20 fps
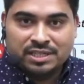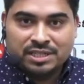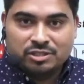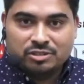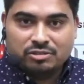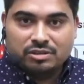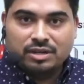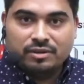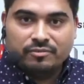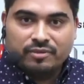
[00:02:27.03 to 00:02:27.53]

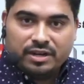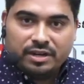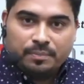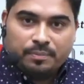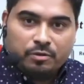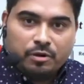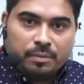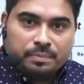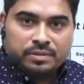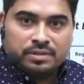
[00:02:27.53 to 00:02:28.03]
So in a very
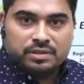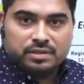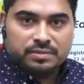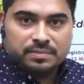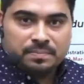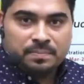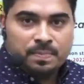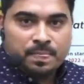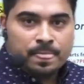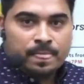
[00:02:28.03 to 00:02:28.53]
proper
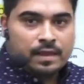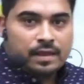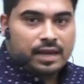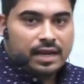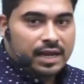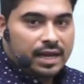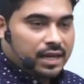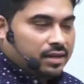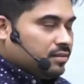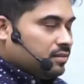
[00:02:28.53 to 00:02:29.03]

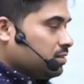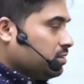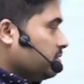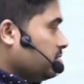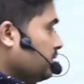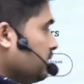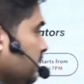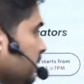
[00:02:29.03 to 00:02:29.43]
and